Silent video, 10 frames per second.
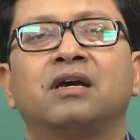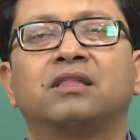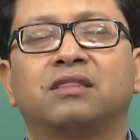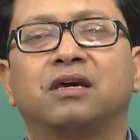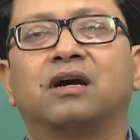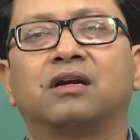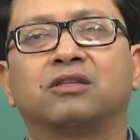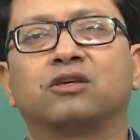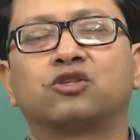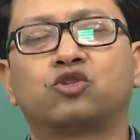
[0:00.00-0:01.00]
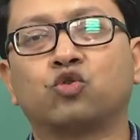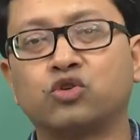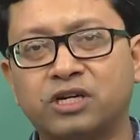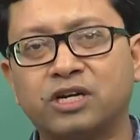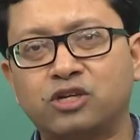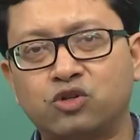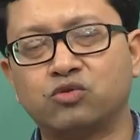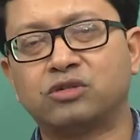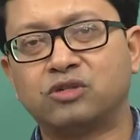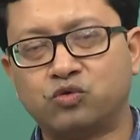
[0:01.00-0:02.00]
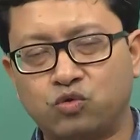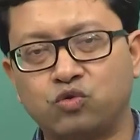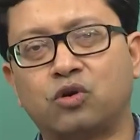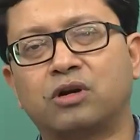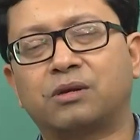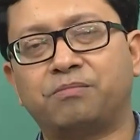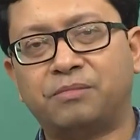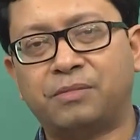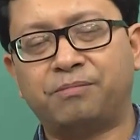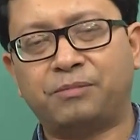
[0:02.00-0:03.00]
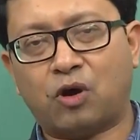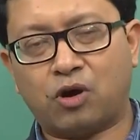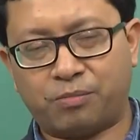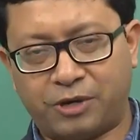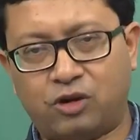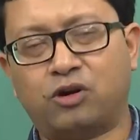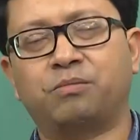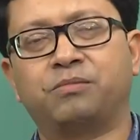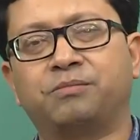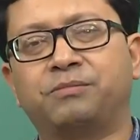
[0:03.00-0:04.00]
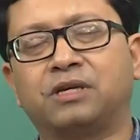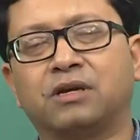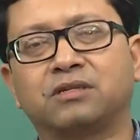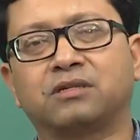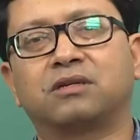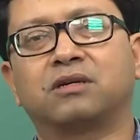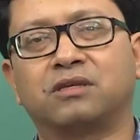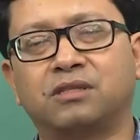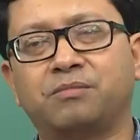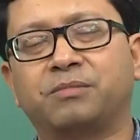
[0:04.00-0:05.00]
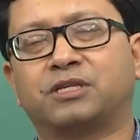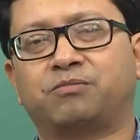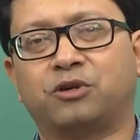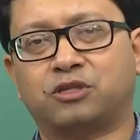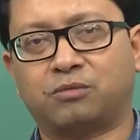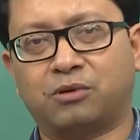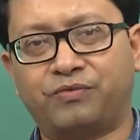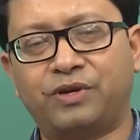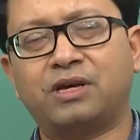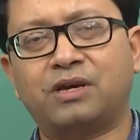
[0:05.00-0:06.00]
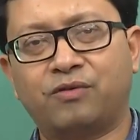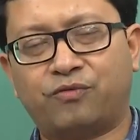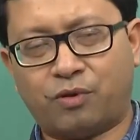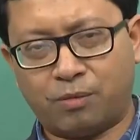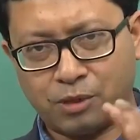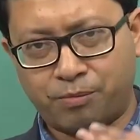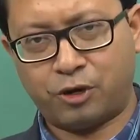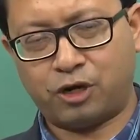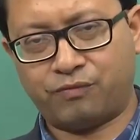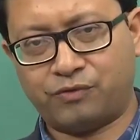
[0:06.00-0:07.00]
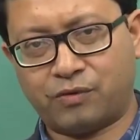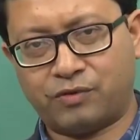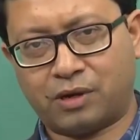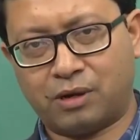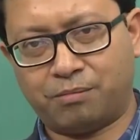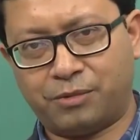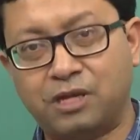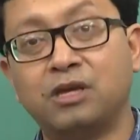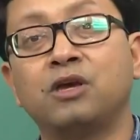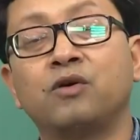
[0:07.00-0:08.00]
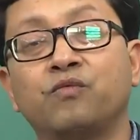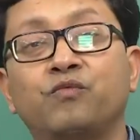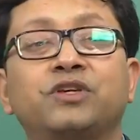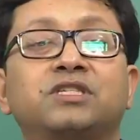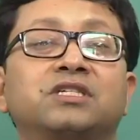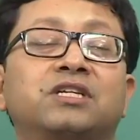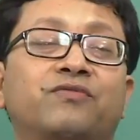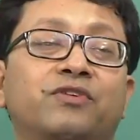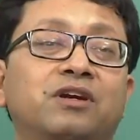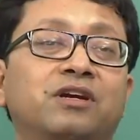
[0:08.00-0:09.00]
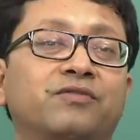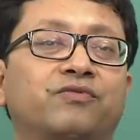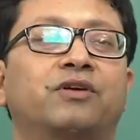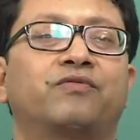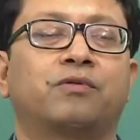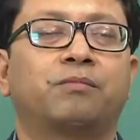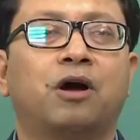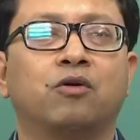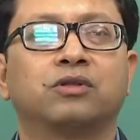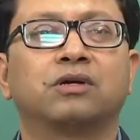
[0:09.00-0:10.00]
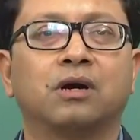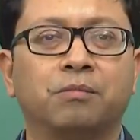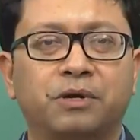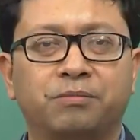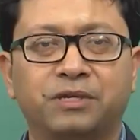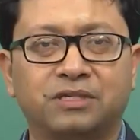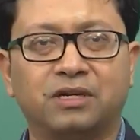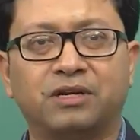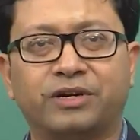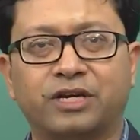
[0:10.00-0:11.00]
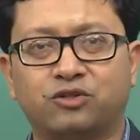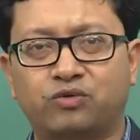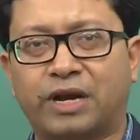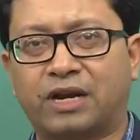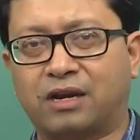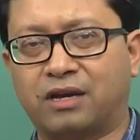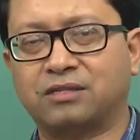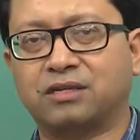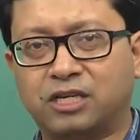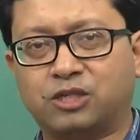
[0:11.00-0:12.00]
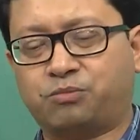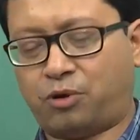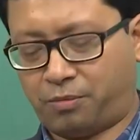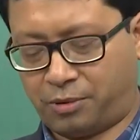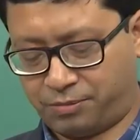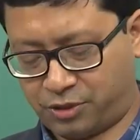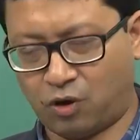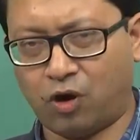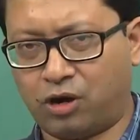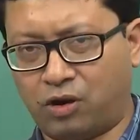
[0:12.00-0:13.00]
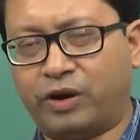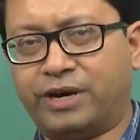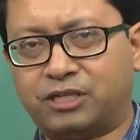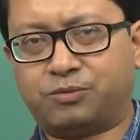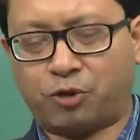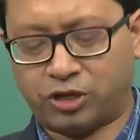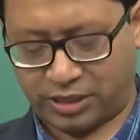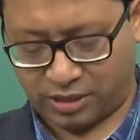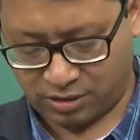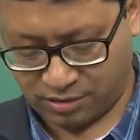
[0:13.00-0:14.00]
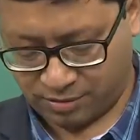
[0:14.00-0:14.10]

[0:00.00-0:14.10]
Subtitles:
the social issues do not or may not be considered in the best possible way from the point of view of the company, which is definitely different from how the government basically tries to analyze its problems or its project.